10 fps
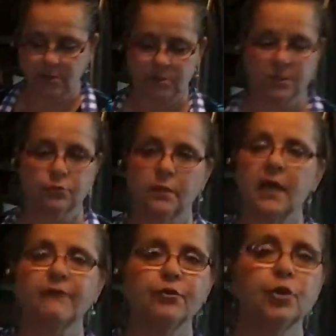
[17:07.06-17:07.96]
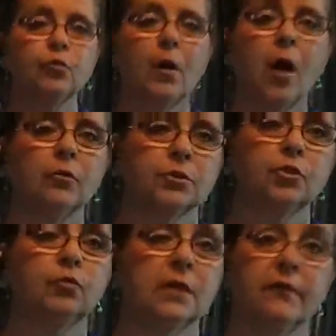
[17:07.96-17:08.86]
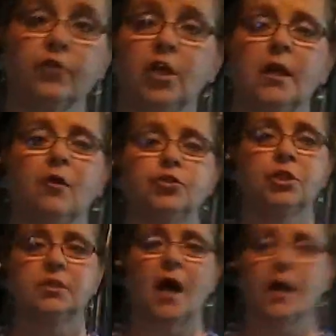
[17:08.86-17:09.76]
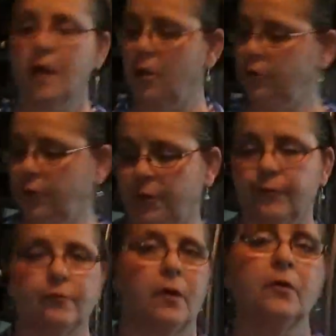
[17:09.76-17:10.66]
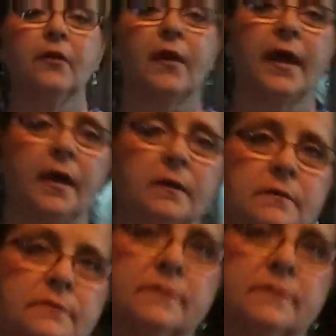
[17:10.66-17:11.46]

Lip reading: There's just whatever you want to. Whatever you eat on your taco, you can throw to that.